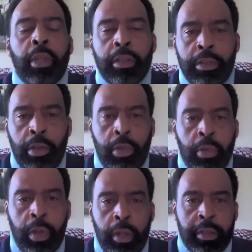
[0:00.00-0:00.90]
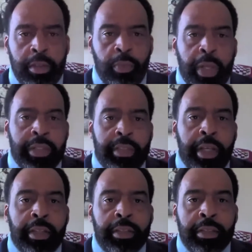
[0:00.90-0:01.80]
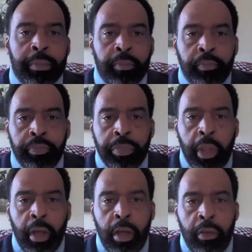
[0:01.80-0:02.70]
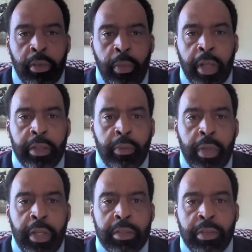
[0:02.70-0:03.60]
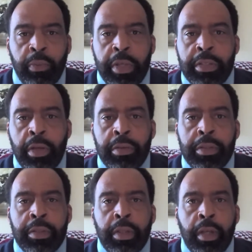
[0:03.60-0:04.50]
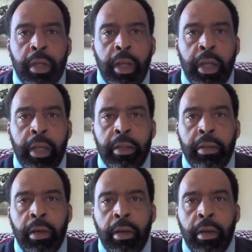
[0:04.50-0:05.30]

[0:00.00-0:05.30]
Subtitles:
So this is week 6 of directed readings and research. And